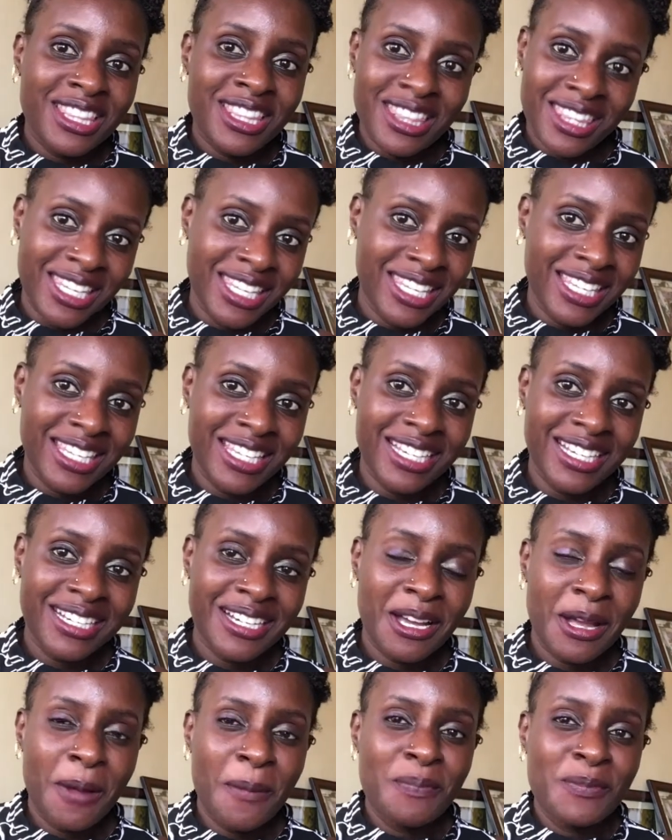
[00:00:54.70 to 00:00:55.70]
thing?
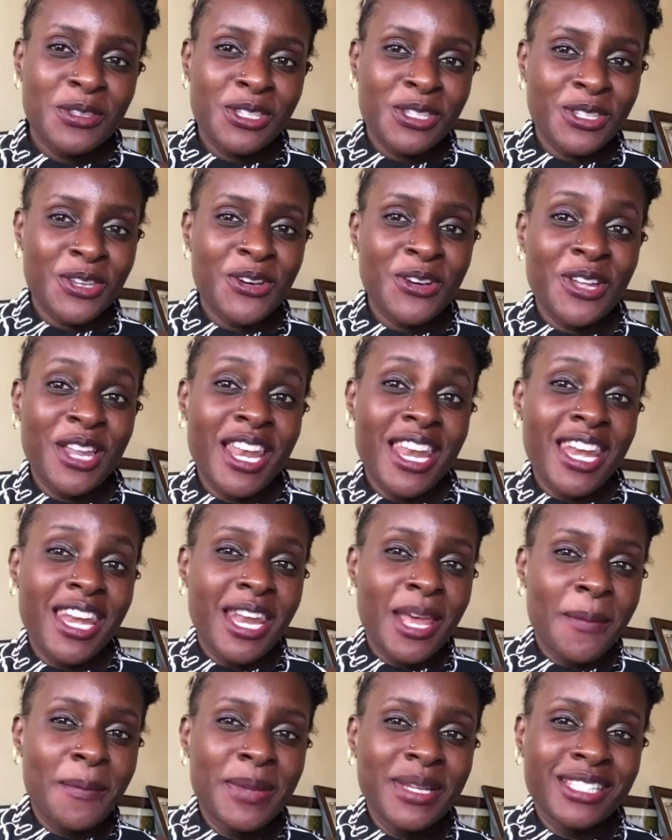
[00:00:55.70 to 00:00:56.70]
So
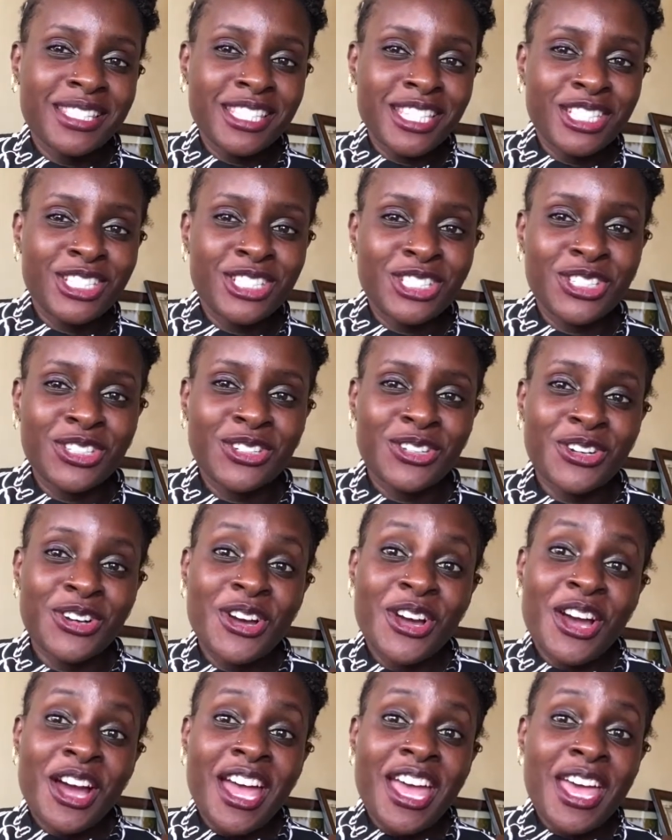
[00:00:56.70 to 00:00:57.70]
let me teach you.
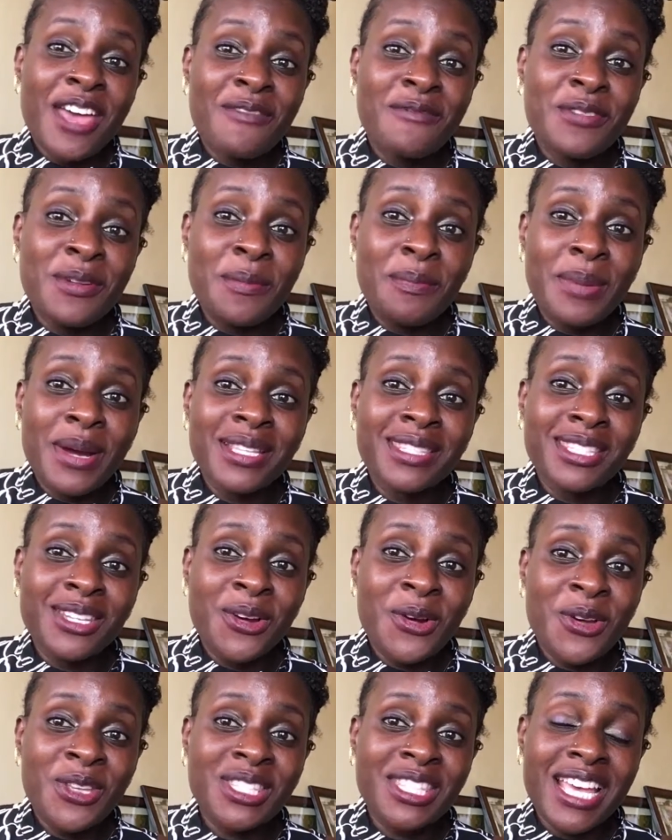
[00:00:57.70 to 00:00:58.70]
Everybody
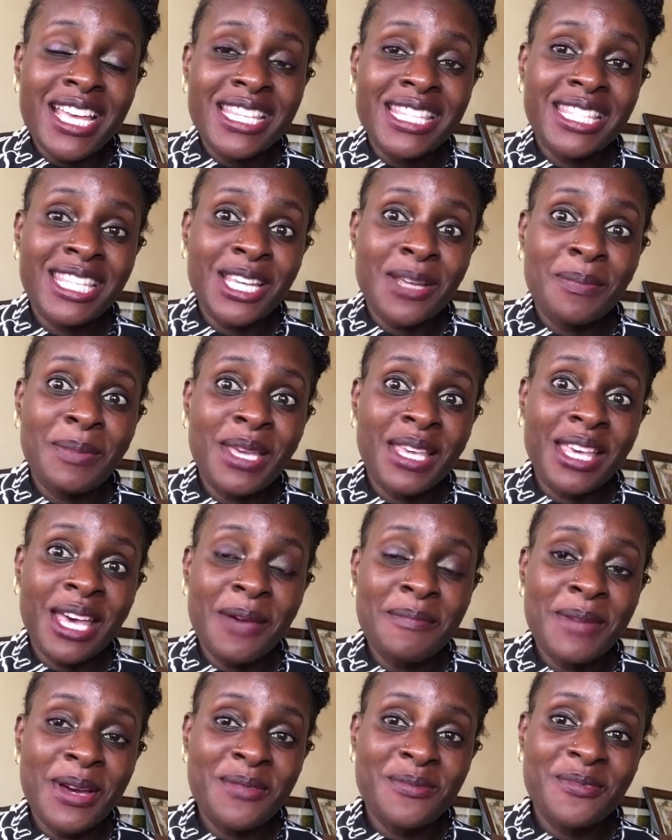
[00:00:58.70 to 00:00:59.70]
who is asking me,
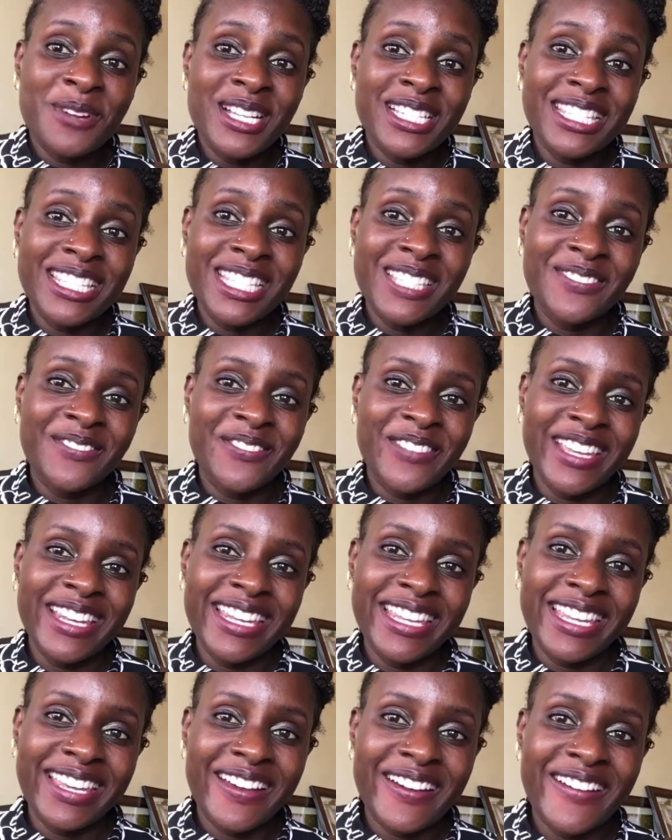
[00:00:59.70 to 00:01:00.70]
come and watch this
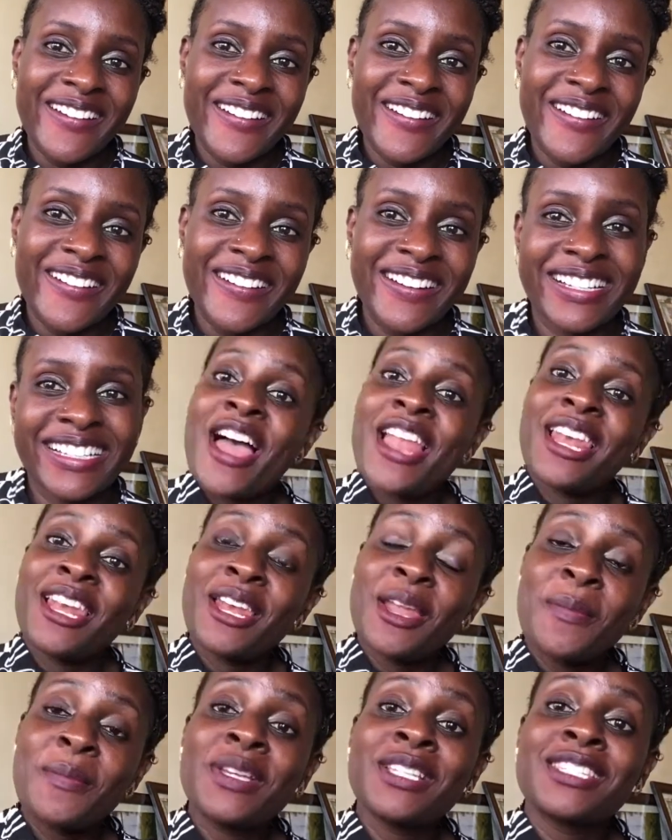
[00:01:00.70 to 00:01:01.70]
video.
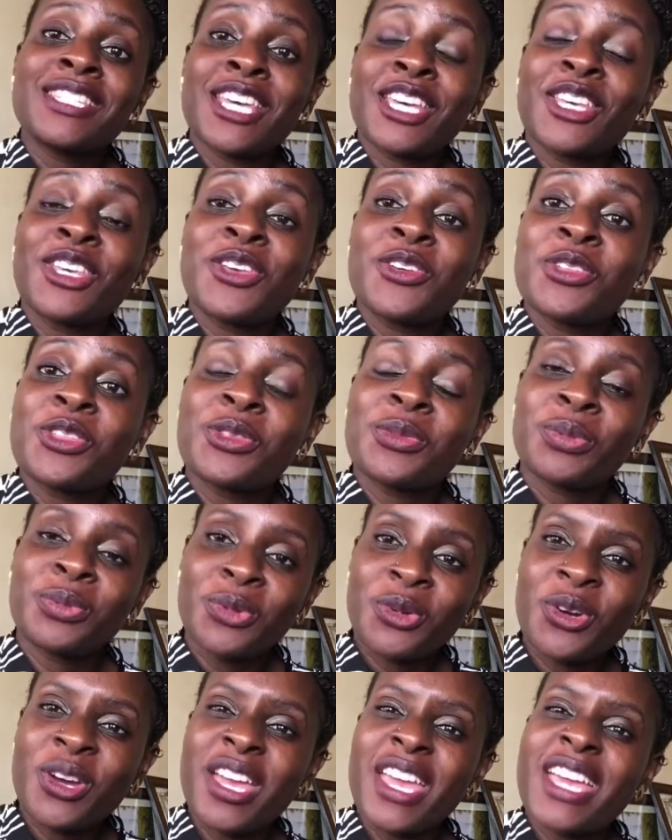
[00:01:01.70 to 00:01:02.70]
Let me take you
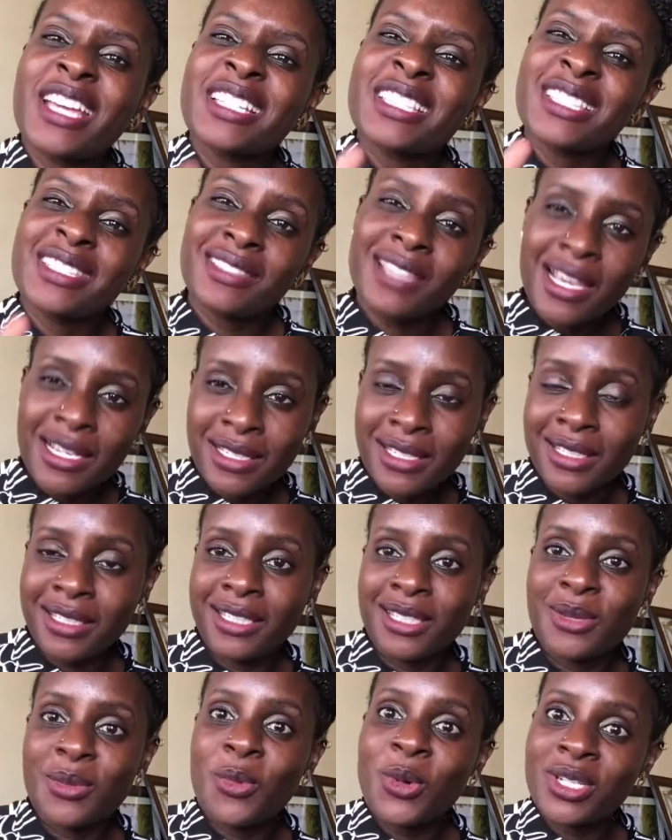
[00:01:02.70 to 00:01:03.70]
through
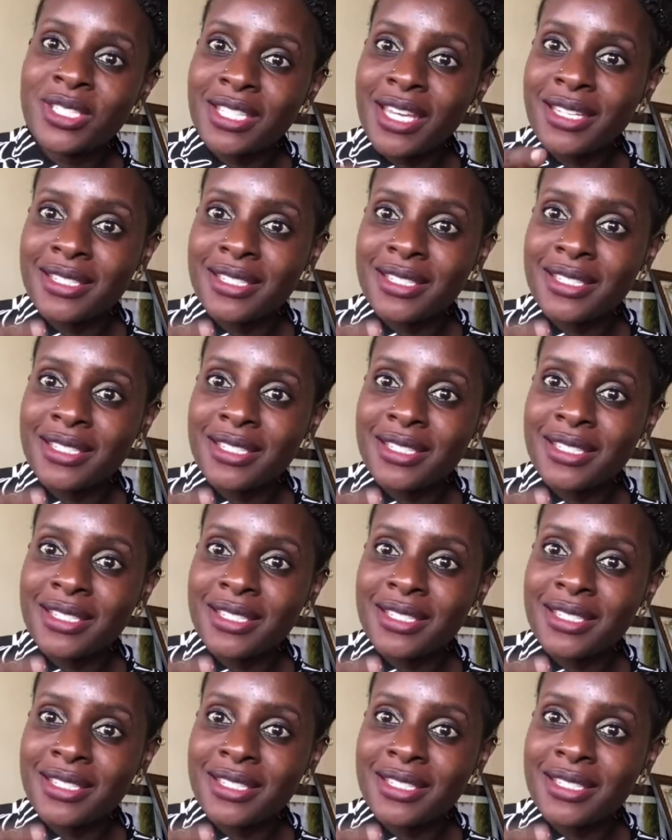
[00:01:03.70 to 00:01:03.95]
exactly what